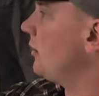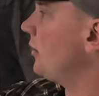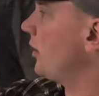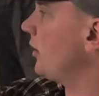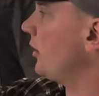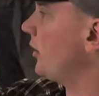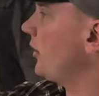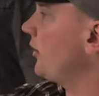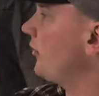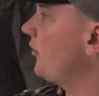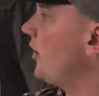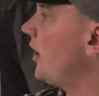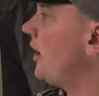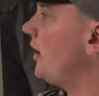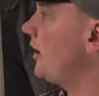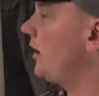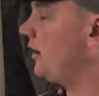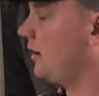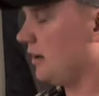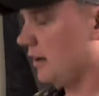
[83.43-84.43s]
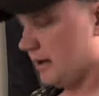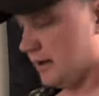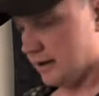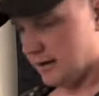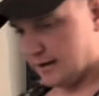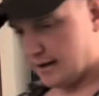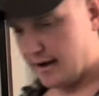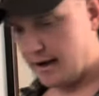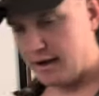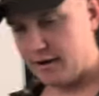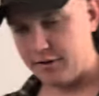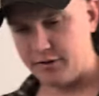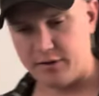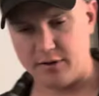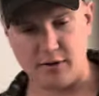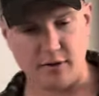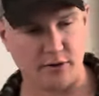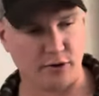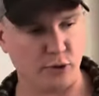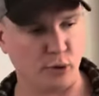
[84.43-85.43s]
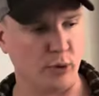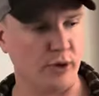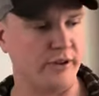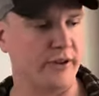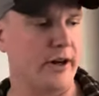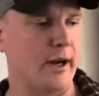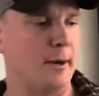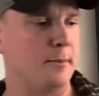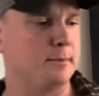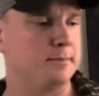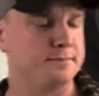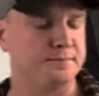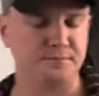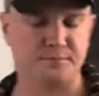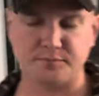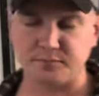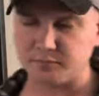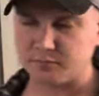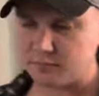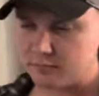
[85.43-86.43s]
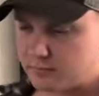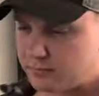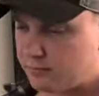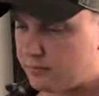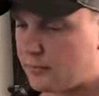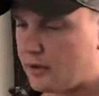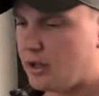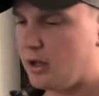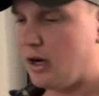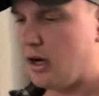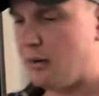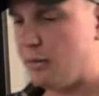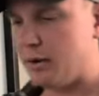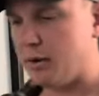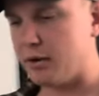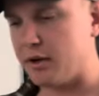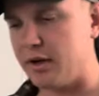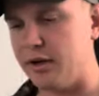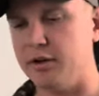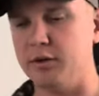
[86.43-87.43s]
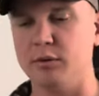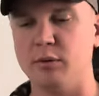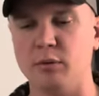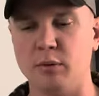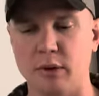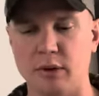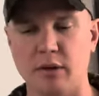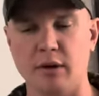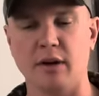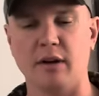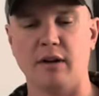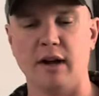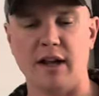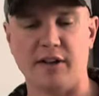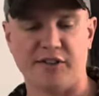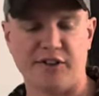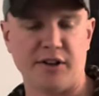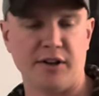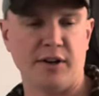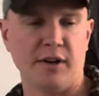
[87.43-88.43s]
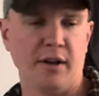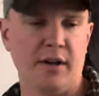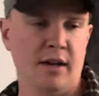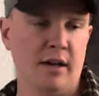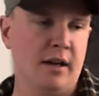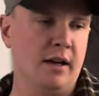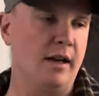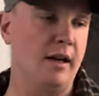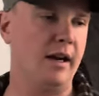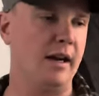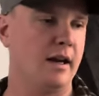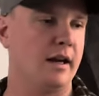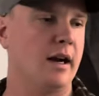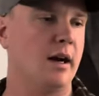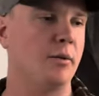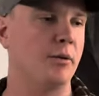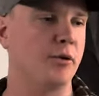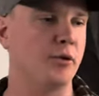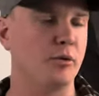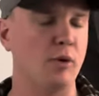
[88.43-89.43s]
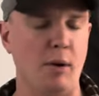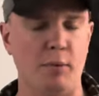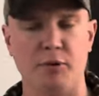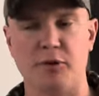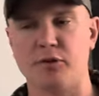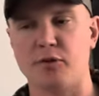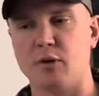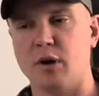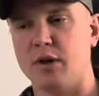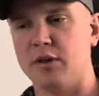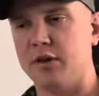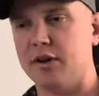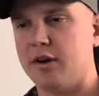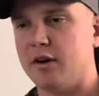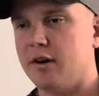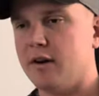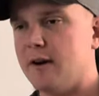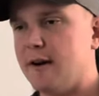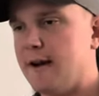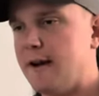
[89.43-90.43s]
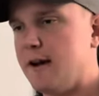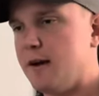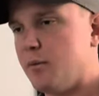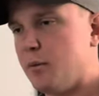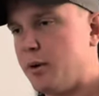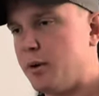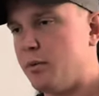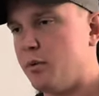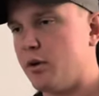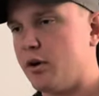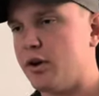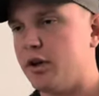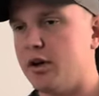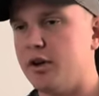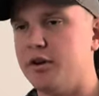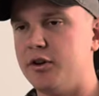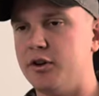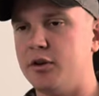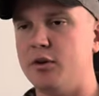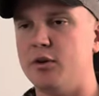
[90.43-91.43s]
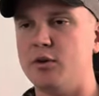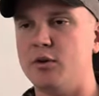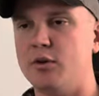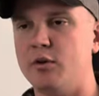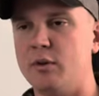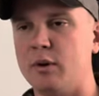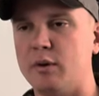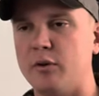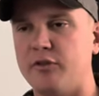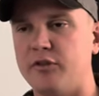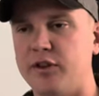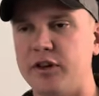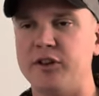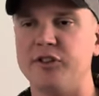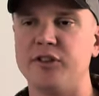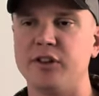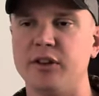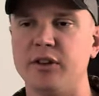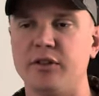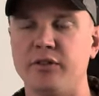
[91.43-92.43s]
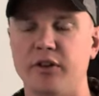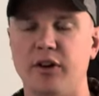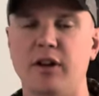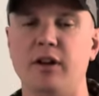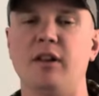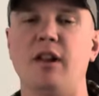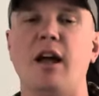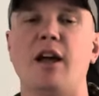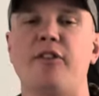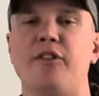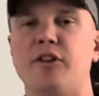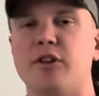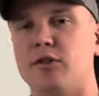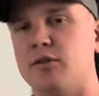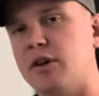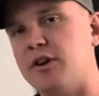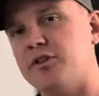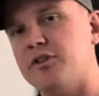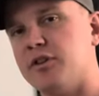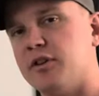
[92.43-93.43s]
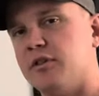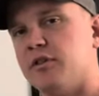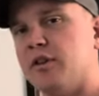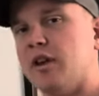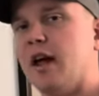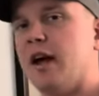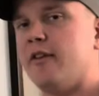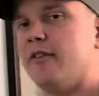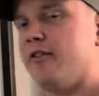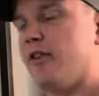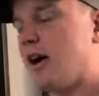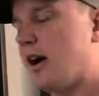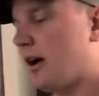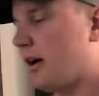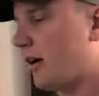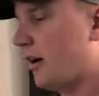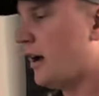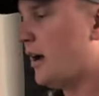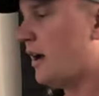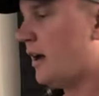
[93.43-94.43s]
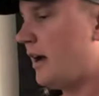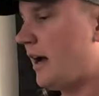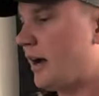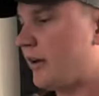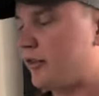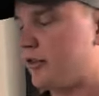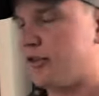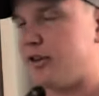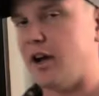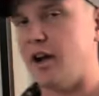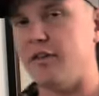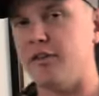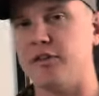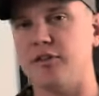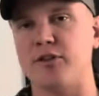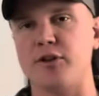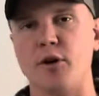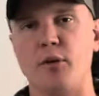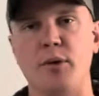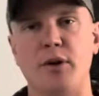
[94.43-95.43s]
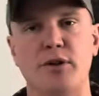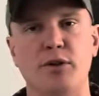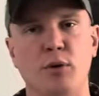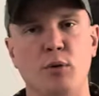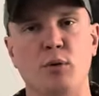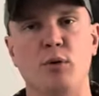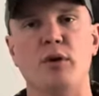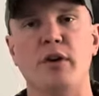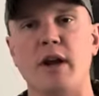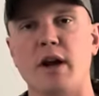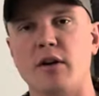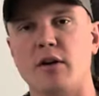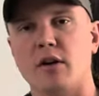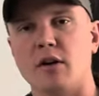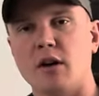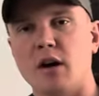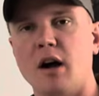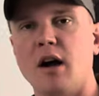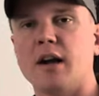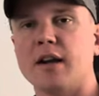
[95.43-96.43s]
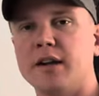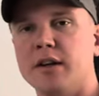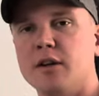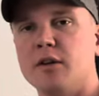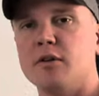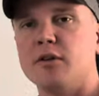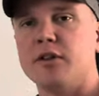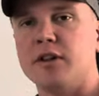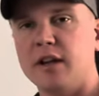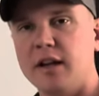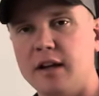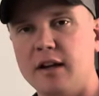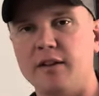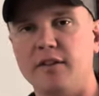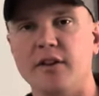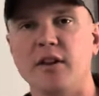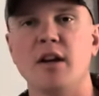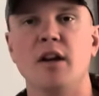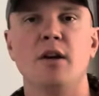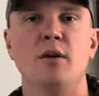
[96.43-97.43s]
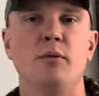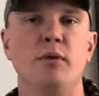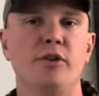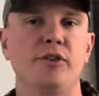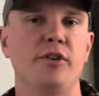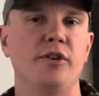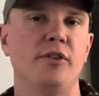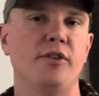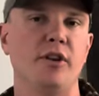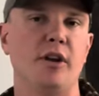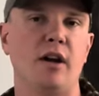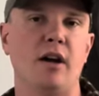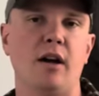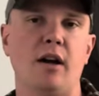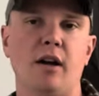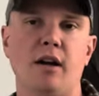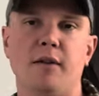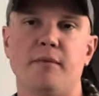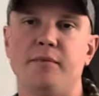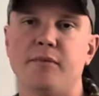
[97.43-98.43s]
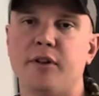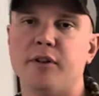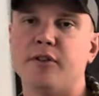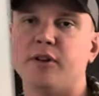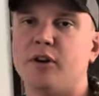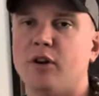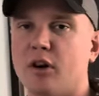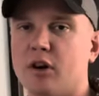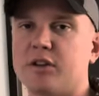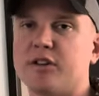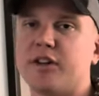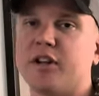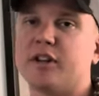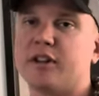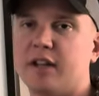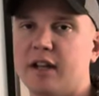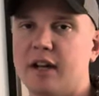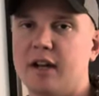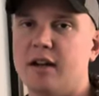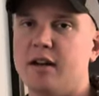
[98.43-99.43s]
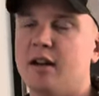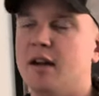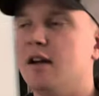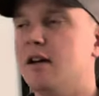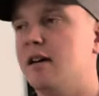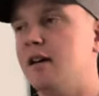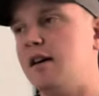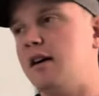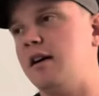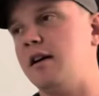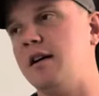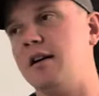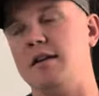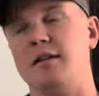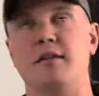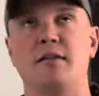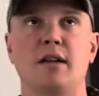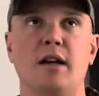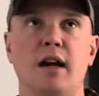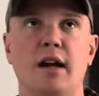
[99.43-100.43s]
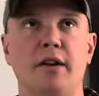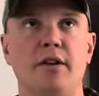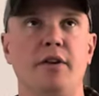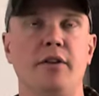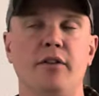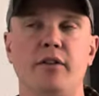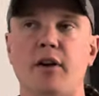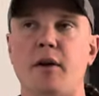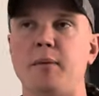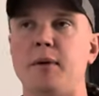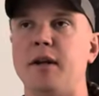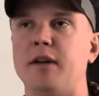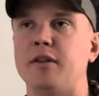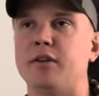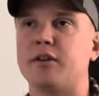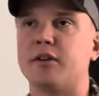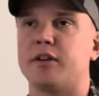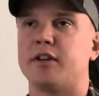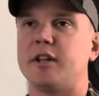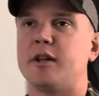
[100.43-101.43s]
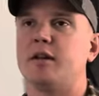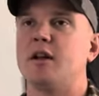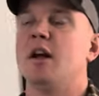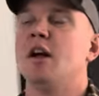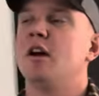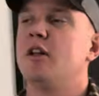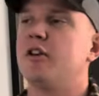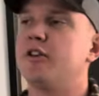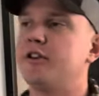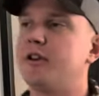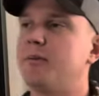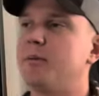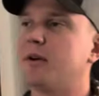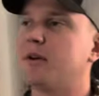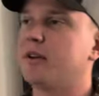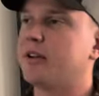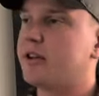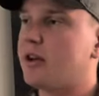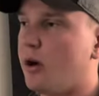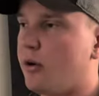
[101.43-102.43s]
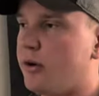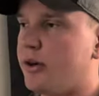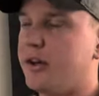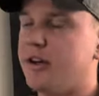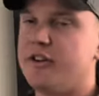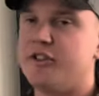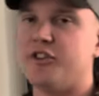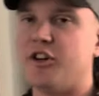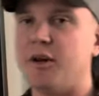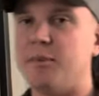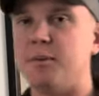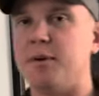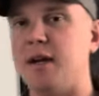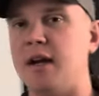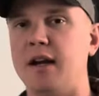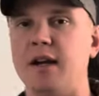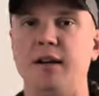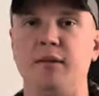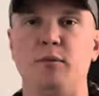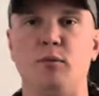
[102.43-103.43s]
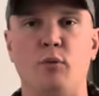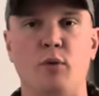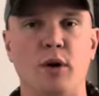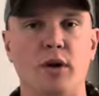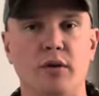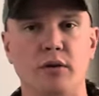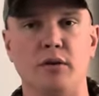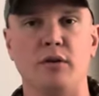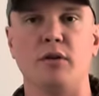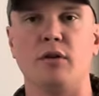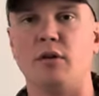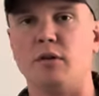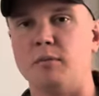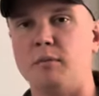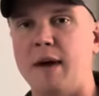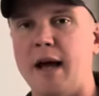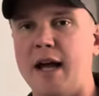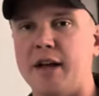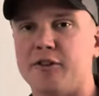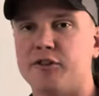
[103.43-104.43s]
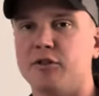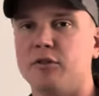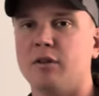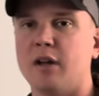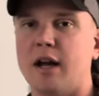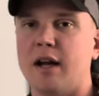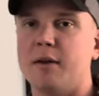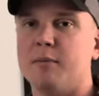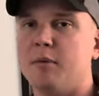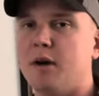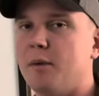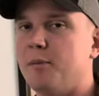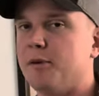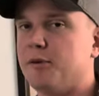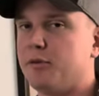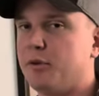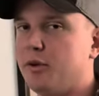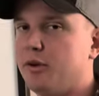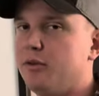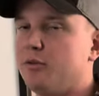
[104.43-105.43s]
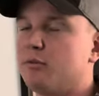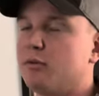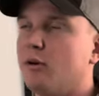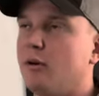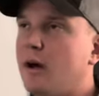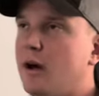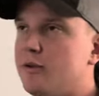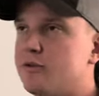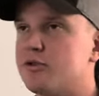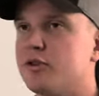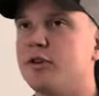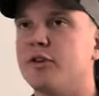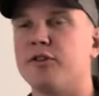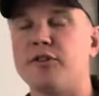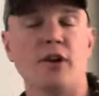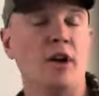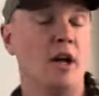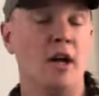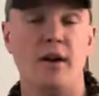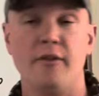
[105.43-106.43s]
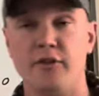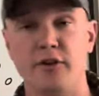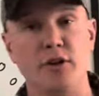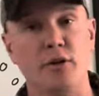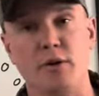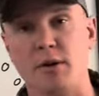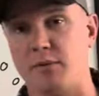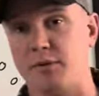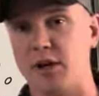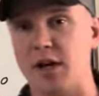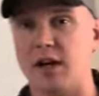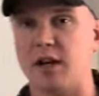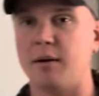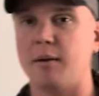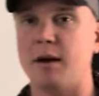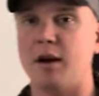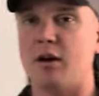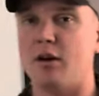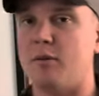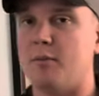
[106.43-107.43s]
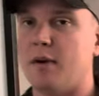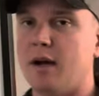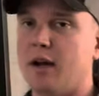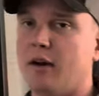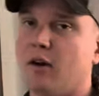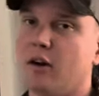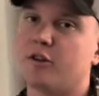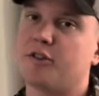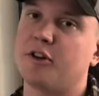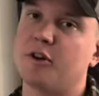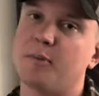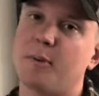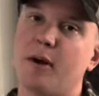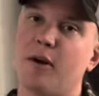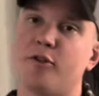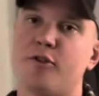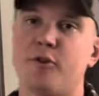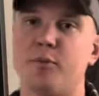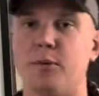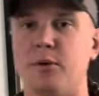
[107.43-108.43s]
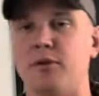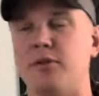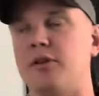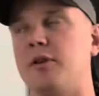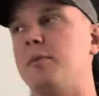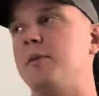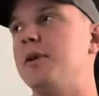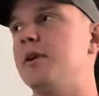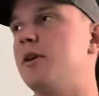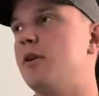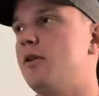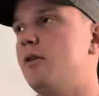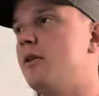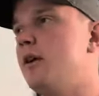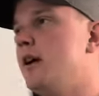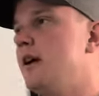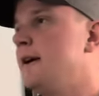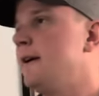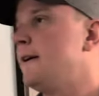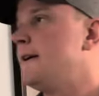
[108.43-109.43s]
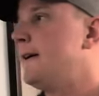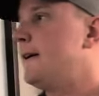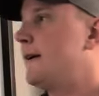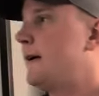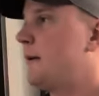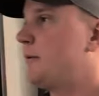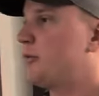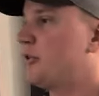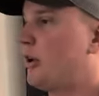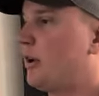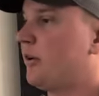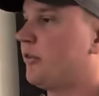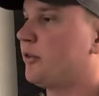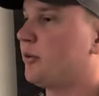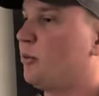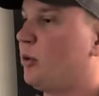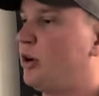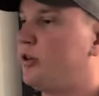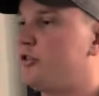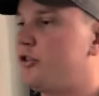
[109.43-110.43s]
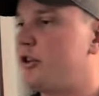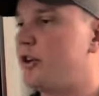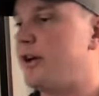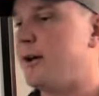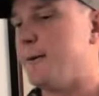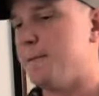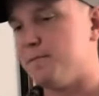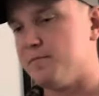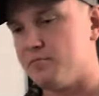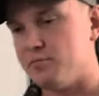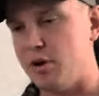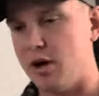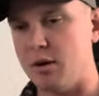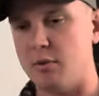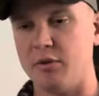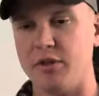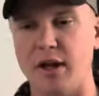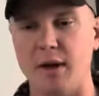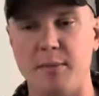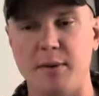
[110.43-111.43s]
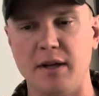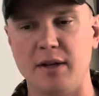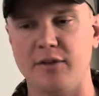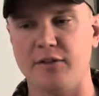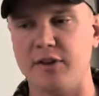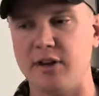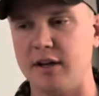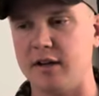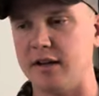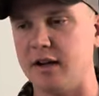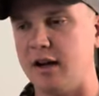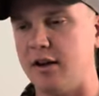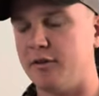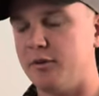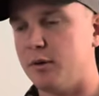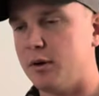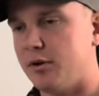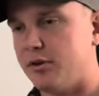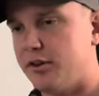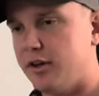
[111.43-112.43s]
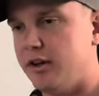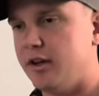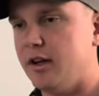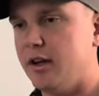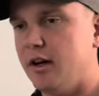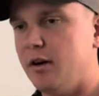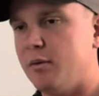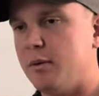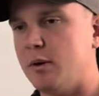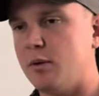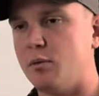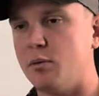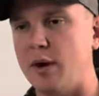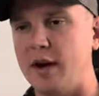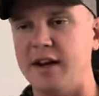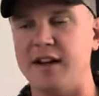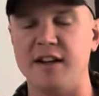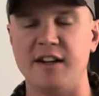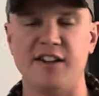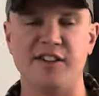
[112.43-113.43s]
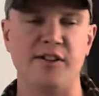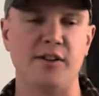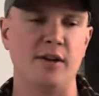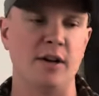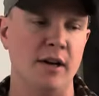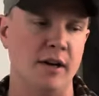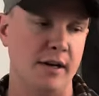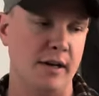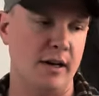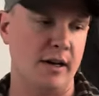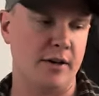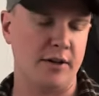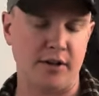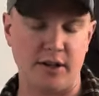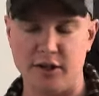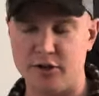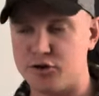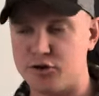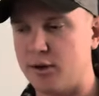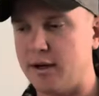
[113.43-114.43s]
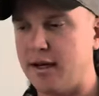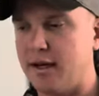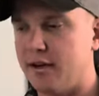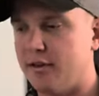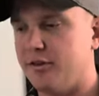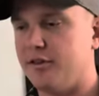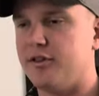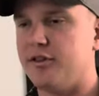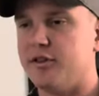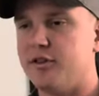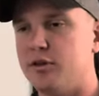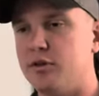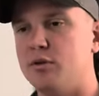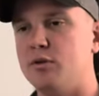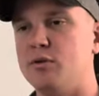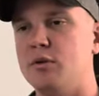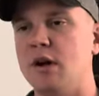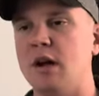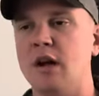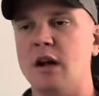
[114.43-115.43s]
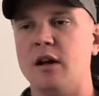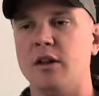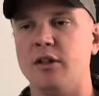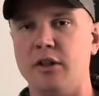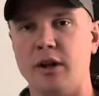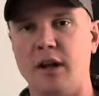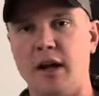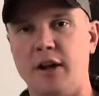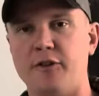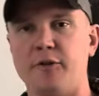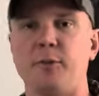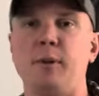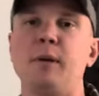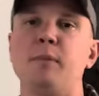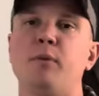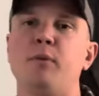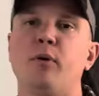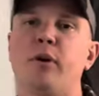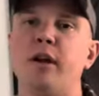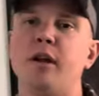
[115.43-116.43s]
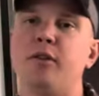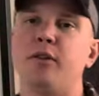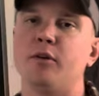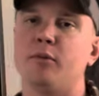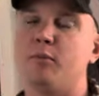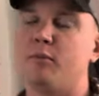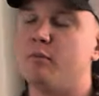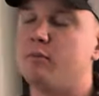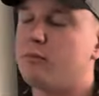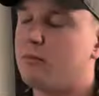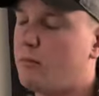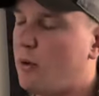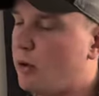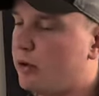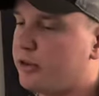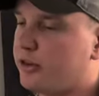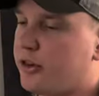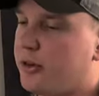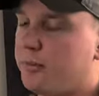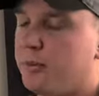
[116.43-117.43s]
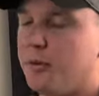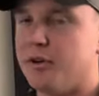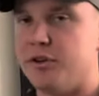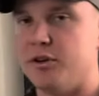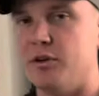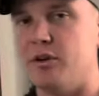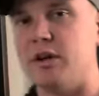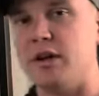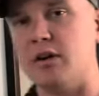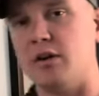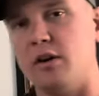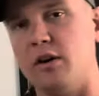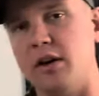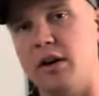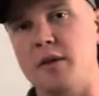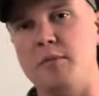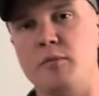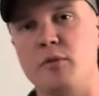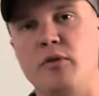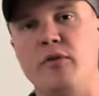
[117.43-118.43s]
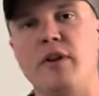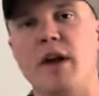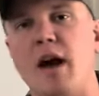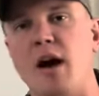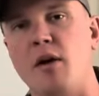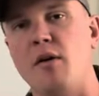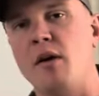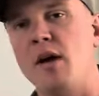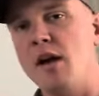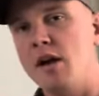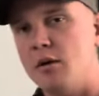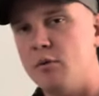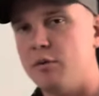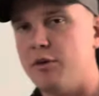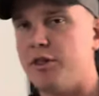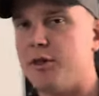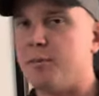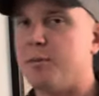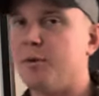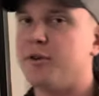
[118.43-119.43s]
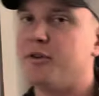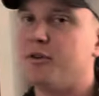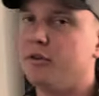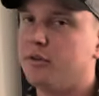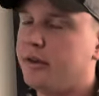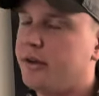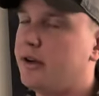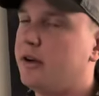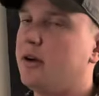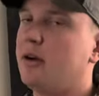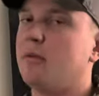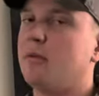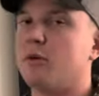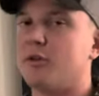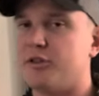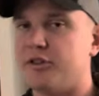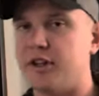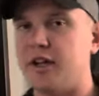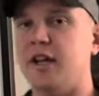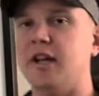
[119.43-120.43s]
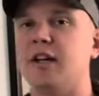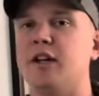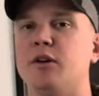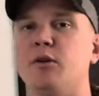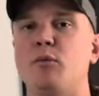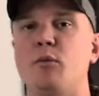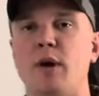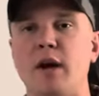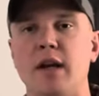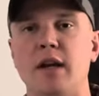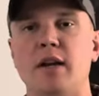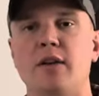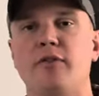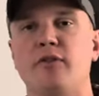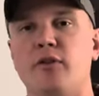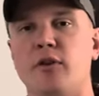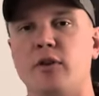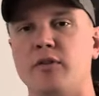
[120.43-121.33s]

we already defined it. Guys, story time. Uh, we were going to do, we were in Alaska and I was a weapons squad leader, and we were gonna do, we were finishing the very last iteration of live fire exercises, so we tore down our Ahkio tent, which is uh, it's an Arctic tent, uh, kind of, I mean, they're, they're typically coated in JP-8, and one little match will light them up, that's why you do rollout drills. If you know what I'm talking about, all my Arctic paratroopers, let me know. Uh, shout out to 1G. But with that being said, guys, we were sitting there, we were waiting uh, to get trans to the SP point. The, most of the platoon had already moved out with the platoon leader and we're standing here waiting for